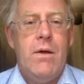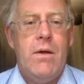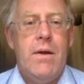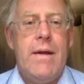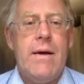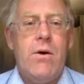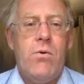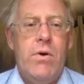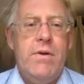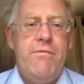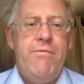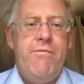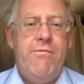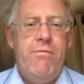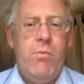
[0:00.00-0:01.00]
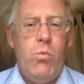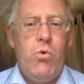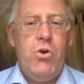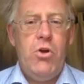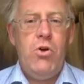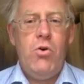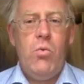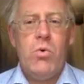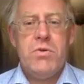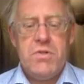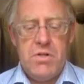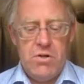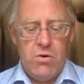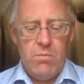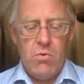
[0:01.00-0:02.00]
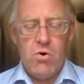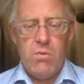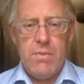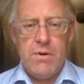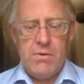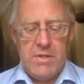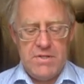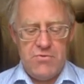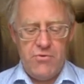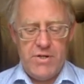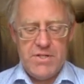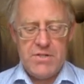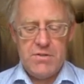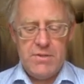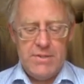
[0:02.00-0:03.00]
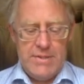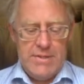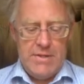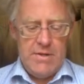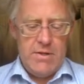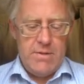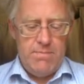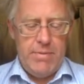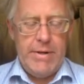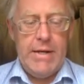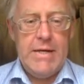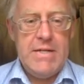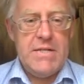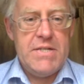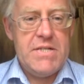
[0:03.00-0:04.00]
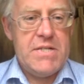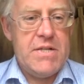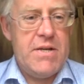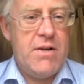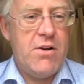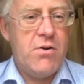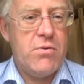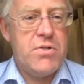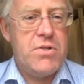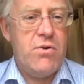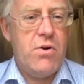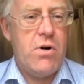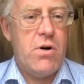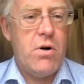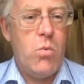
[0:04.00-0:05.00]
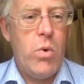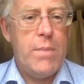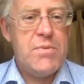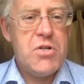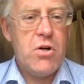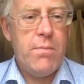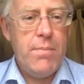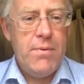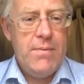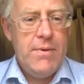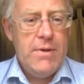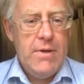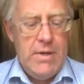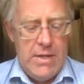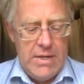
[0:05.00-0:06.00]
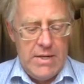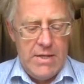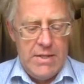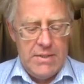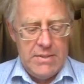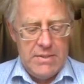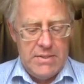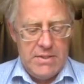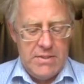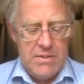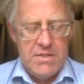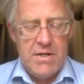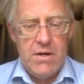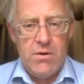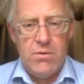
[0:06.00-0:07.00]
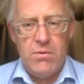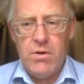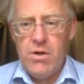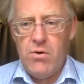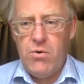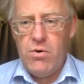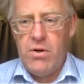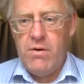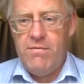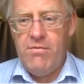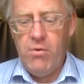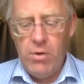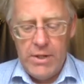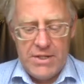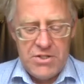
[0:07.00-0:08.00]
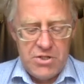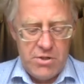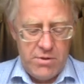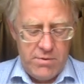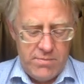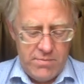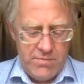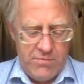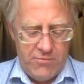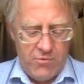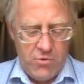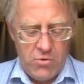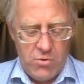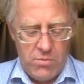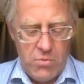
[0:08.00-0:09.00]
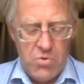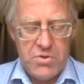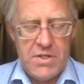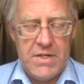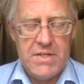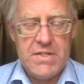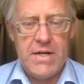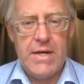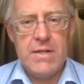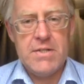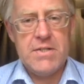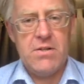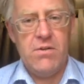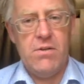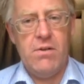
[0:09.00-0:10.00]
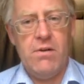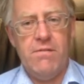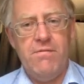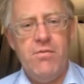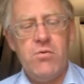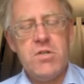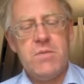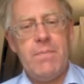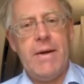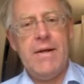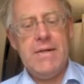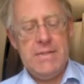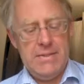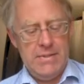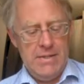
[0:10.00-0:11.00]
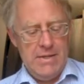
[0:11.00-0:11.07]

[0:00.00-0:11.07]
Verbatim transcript: Now, if you want to know more about this region, uh, please uh, go to our web shop and uh, download a full lecture for more details on the food spend,